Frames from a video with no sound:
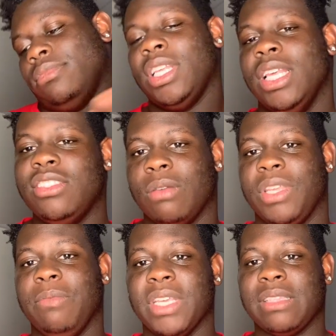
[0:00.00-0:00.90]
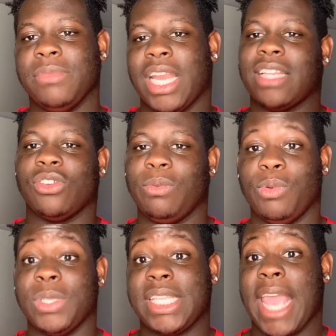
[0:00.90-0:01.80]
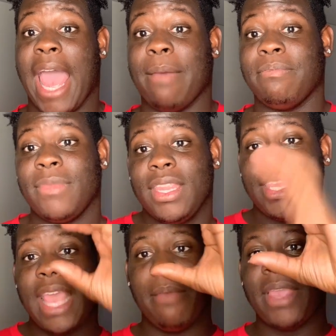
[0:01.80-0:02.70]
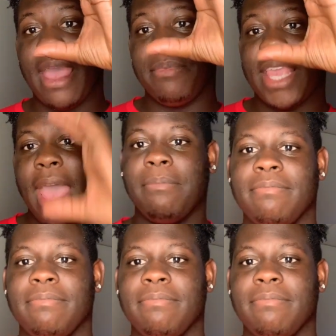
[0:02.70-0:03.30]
He told me he missed me, and I told him it was cap. Cap.